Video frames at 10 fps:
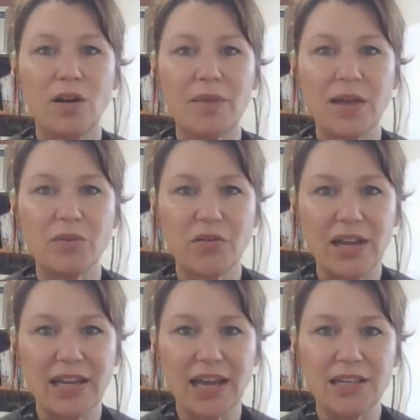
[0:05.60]
I'm Anne-Maree
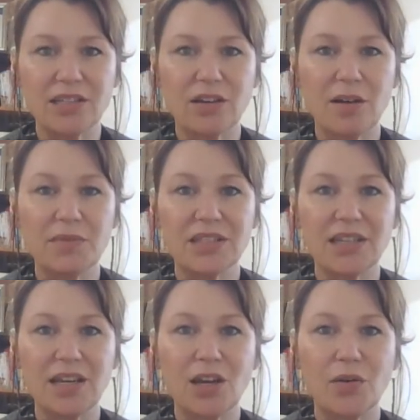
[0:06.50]
Kaser. I'm the
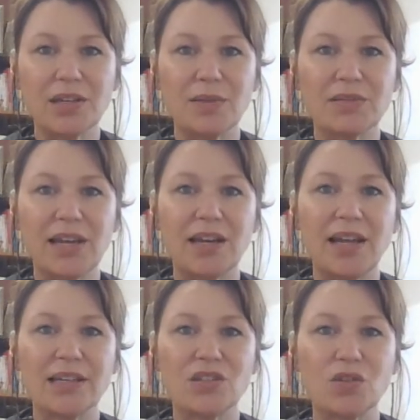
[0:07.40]
CEO at Gippsland
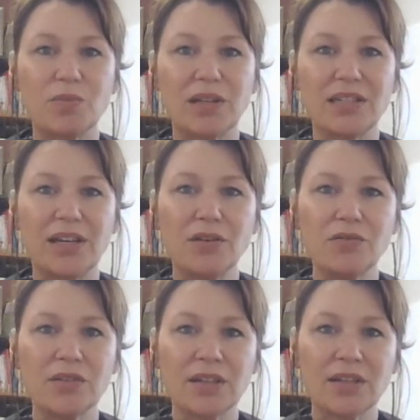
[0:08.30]
Lakes Complete
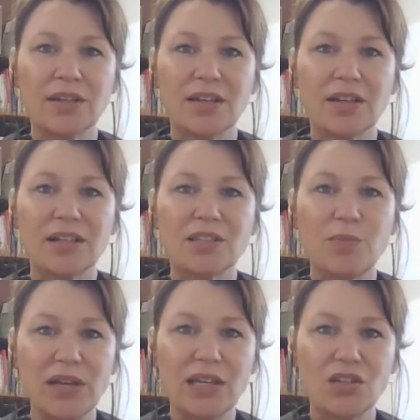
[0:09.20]
Health,
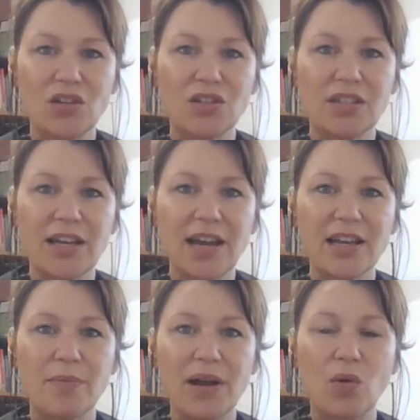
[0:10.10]
speaking to you today
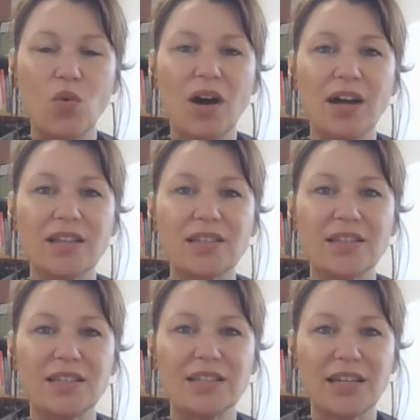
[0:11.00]
about why the
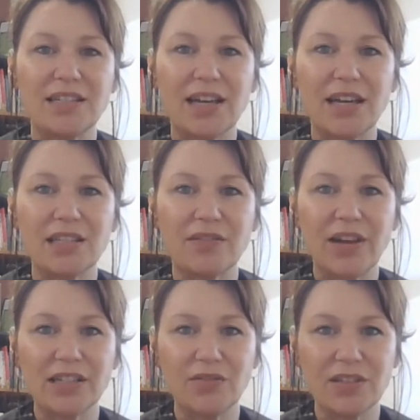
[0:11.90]
16 days of
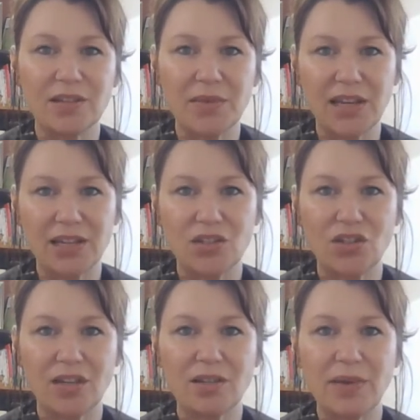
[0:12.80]
activism against
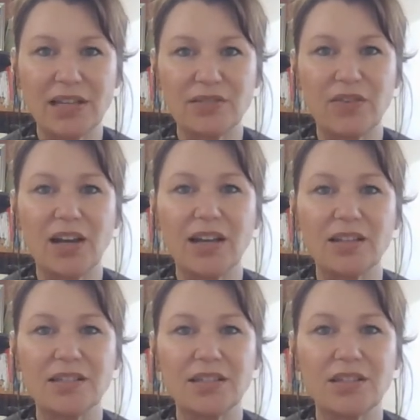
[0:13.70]
gender-based
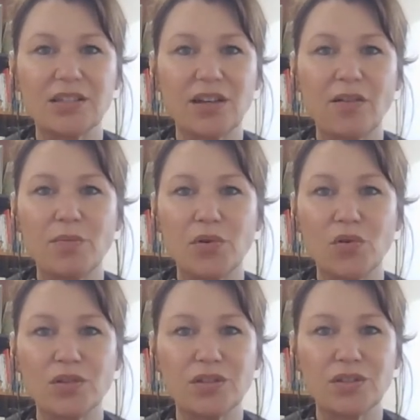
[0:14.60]
violence is so
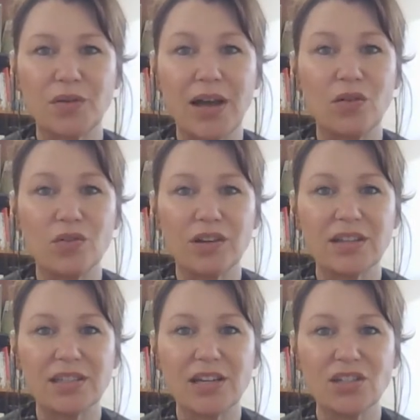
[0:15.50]
important to our
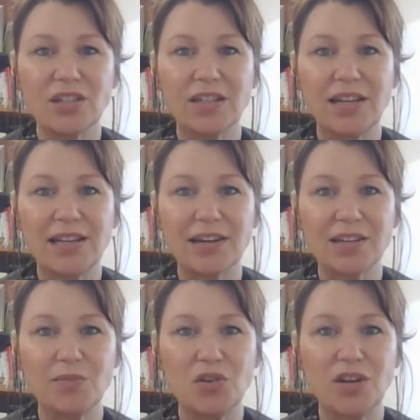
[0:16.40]
organisation and our
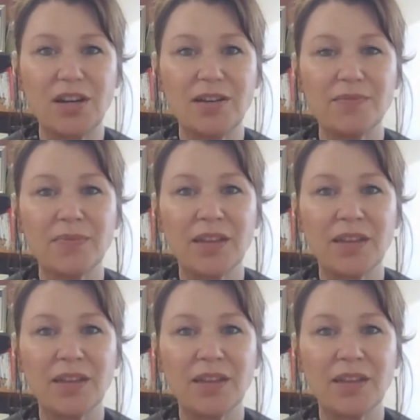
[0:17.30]
community.